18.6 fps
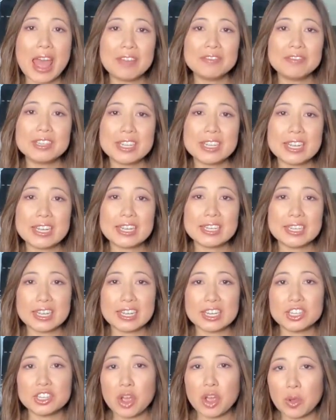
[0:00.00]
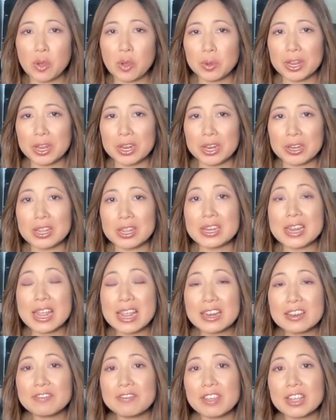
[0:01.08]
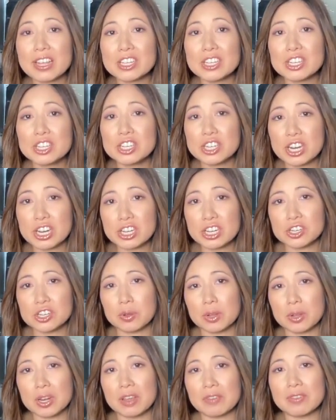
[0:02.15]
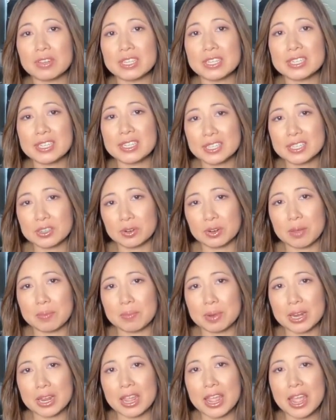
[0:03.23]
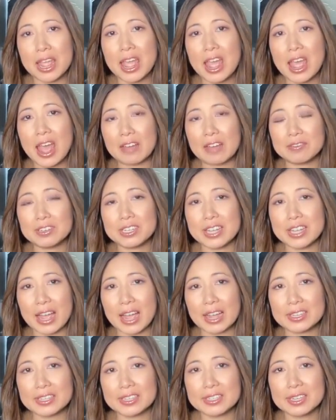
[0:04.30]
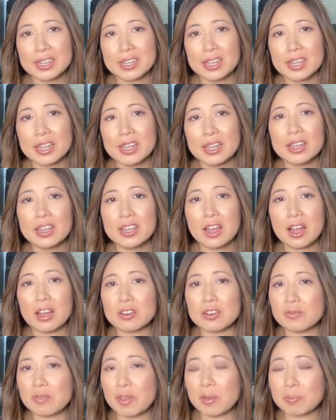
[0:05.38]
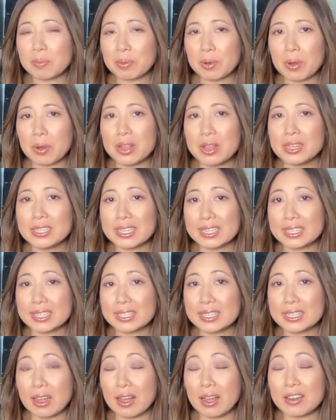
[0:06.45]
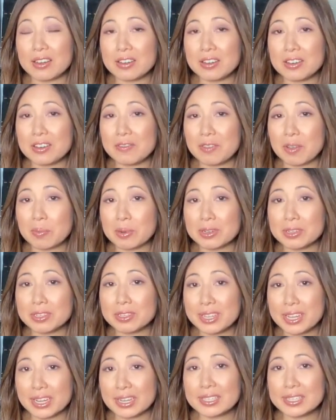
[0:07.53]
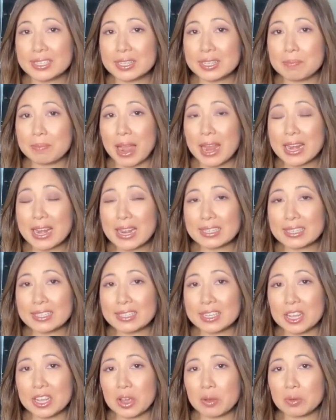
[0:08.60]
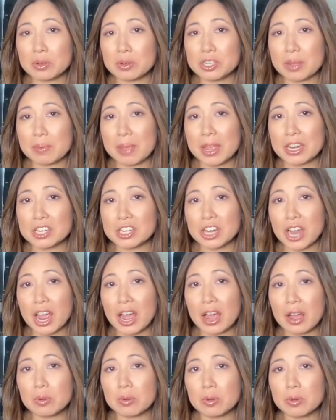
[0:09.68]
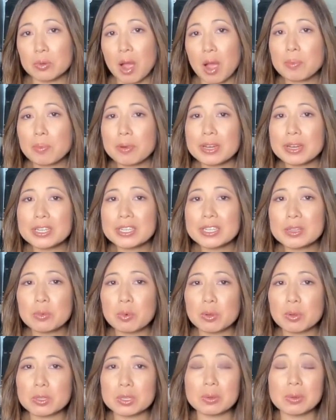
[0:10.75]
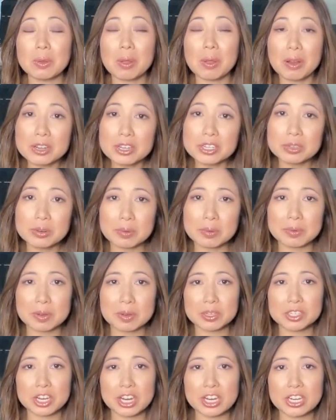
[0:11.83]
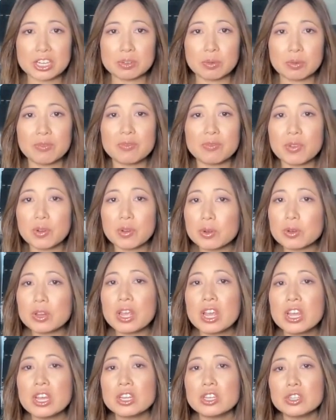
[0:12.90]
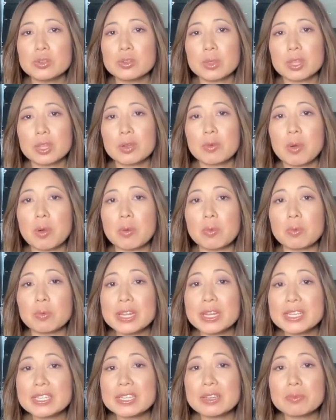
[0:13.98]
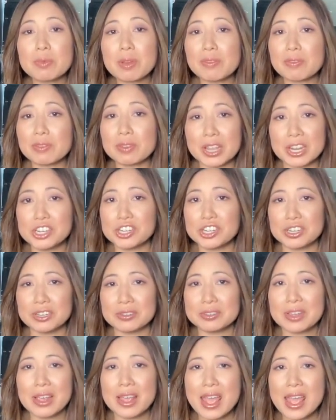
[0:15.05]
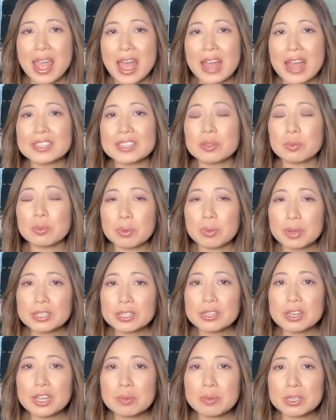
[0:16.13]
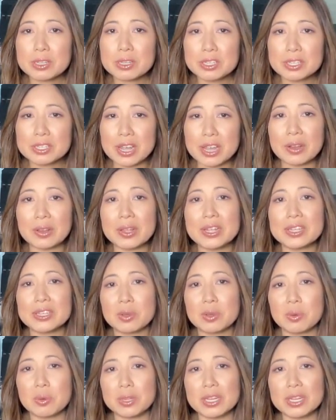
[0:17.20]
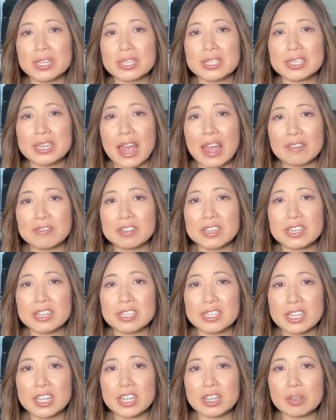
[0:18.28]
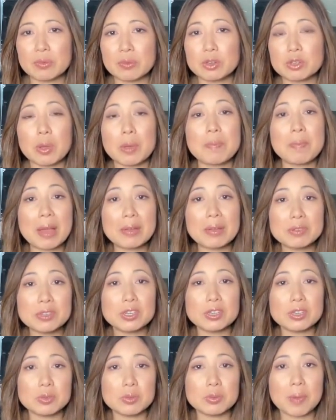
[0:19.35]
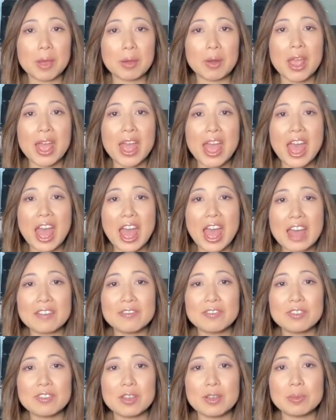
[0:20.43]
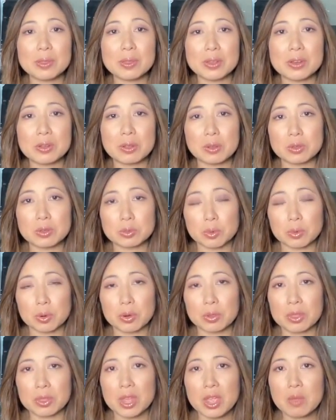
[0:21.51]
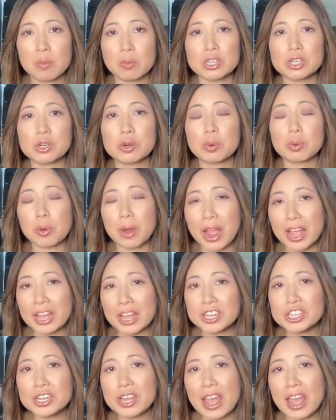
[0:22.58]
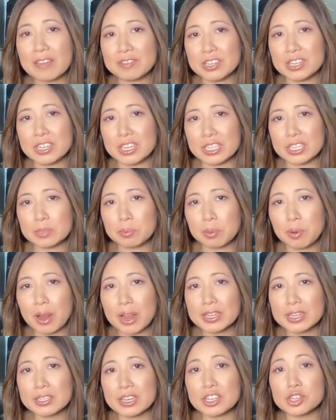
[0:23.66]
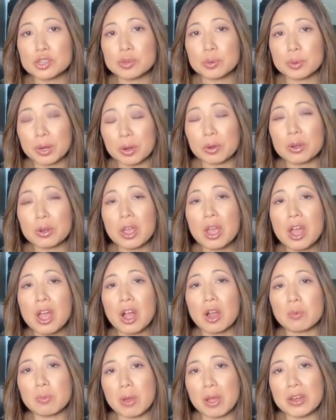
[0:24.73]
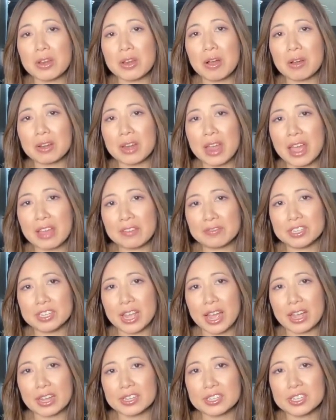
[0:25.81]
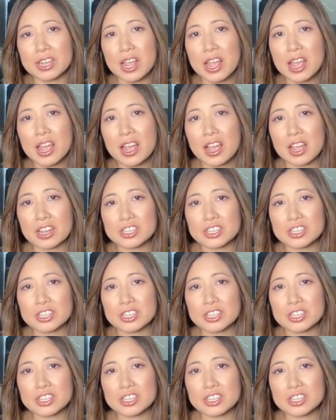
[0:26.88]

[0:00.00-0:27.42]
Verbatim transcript: with F T T token, the native exchange token of its sister company, F T X. On November sixth, on November sixth, Binance C E O Changpeng Zhao, who operates the world's largest crypto exchange, referred to the, quote, recent revelations as the reason he would sell his holdings in F T T, which amounted to about half a billion dollars worth, which crashed F T T's price and triggered a run on F T X.